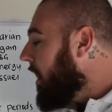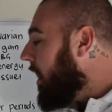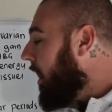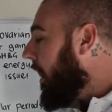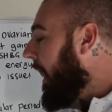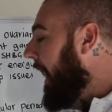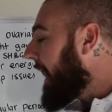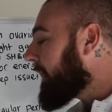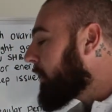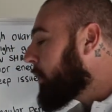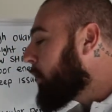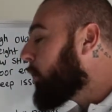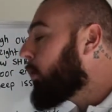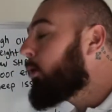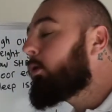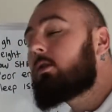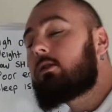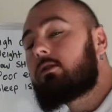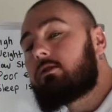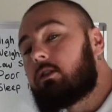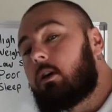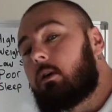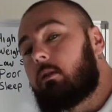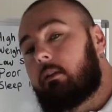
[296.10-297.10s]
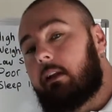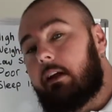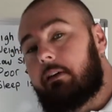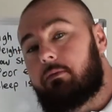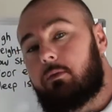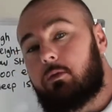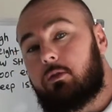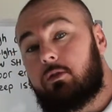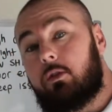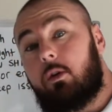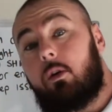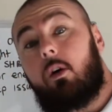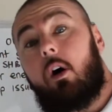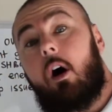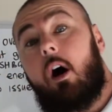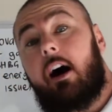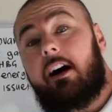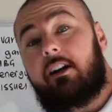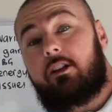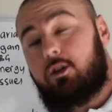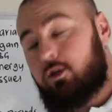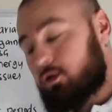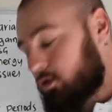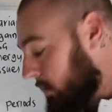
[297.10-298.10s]
high cortisol levels or high
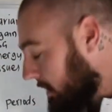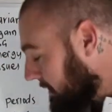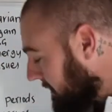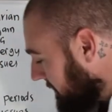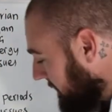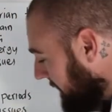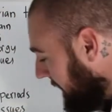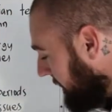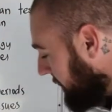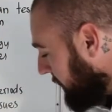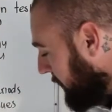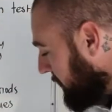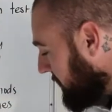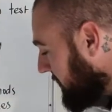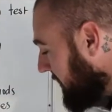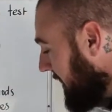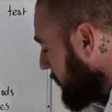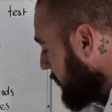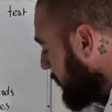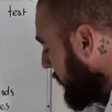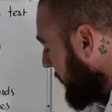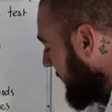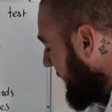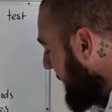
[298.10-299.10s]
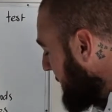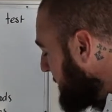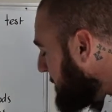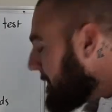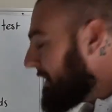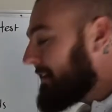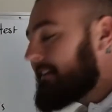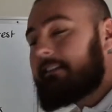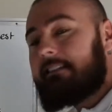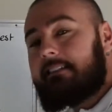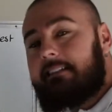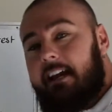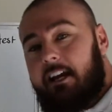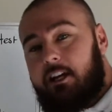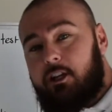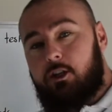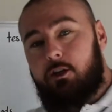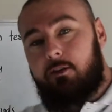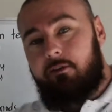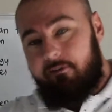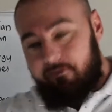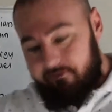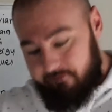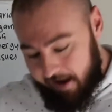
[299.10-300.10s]
stress levels trigger
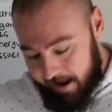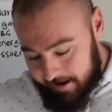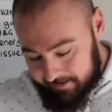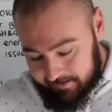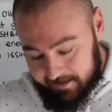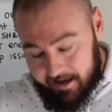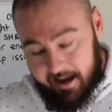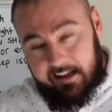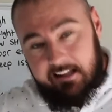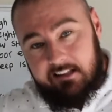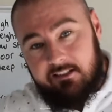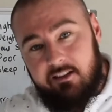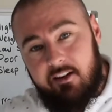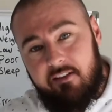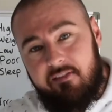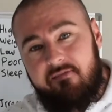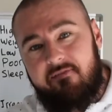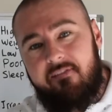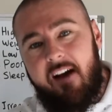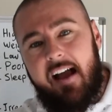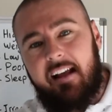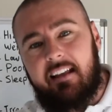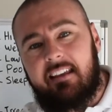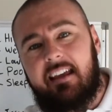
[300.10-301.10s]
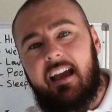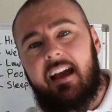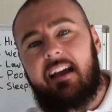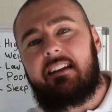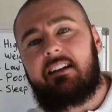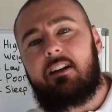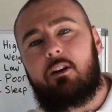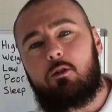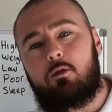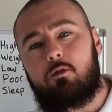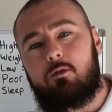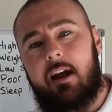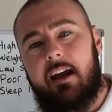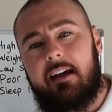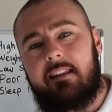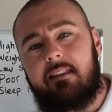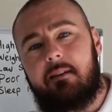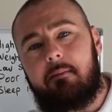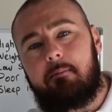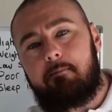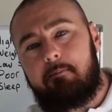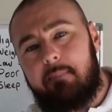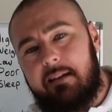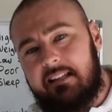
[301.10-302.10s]
midsection fat gain. So fat gain around
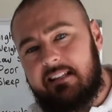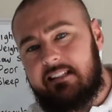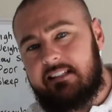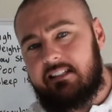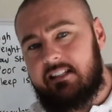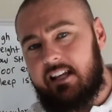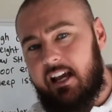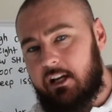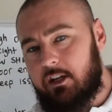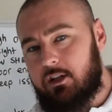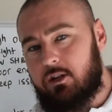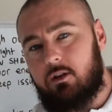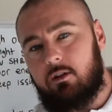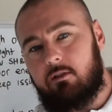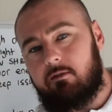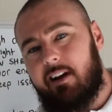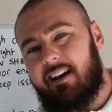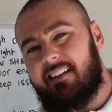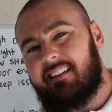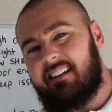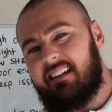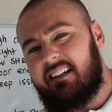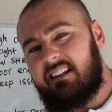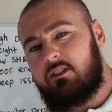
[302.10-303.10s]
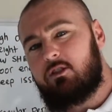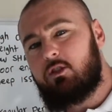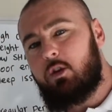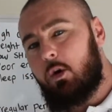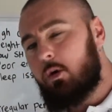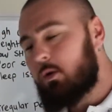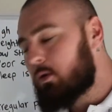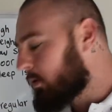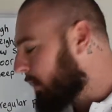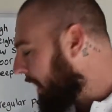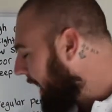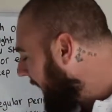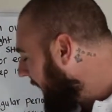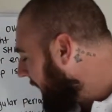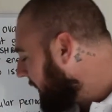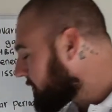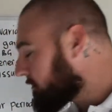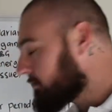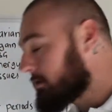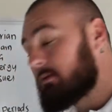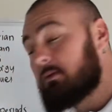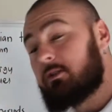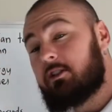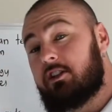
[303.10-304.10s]
the midsection, around the internal
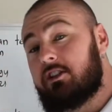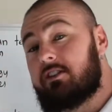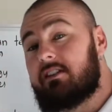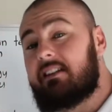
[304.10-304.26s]
arteries, which is